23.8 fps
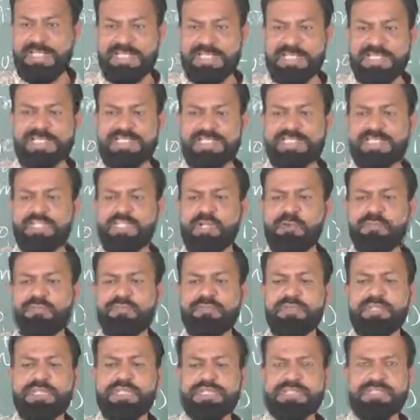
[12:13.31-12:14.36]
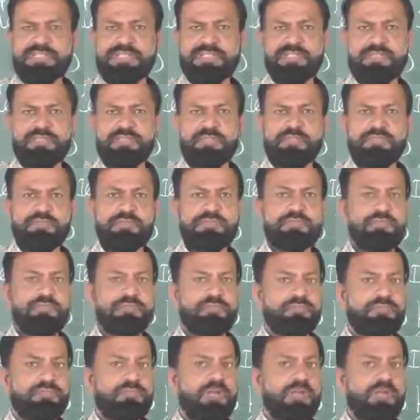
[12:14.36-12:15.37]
Instead of it, you